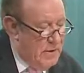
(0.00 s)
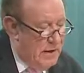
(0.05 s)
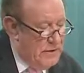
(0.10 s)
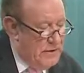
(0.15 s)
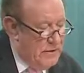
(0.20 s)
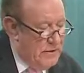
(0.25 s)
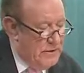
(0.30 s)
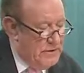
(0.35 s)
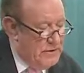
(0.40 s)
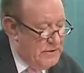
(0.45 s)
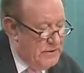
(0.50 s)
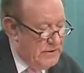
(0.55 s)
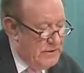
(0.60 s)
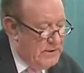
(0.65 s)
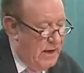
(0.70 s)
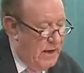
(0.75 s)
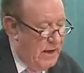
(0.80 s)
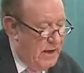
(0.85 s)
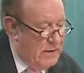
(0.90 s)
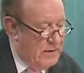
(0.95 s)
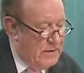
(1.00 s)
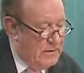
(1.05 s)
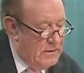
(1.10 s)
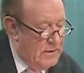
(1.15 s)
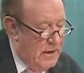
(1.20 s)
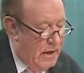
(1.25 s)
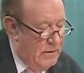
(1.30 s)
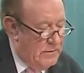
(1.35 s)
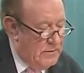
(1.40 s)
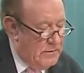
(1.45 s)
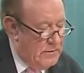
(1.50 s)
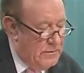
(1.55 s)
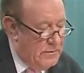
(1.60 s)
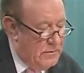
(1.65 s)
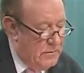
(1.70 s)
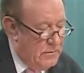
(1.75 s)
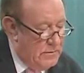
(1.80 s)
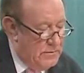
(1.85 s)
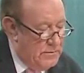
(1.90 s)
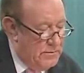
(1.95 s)
migration is higher now than it
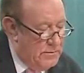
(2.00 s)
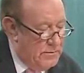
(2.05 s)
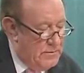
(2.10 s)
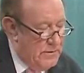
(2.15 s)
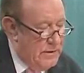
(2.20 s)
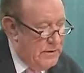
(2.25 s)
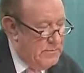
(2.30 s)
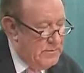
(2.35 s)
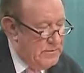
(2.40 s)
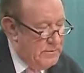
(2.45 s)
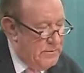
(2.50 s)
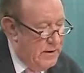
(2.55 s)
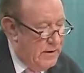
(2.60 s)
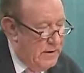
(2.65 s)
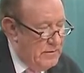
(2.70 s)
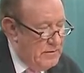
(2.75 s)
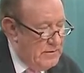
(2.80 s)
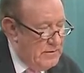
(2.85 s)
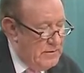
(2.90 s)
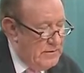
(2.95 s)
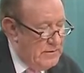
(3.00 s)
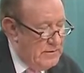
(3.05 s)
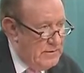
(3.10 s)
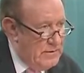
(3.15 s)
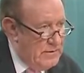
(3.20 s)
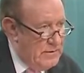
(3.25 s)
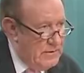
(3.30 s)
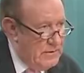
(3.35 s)
was when you came to power in 2010.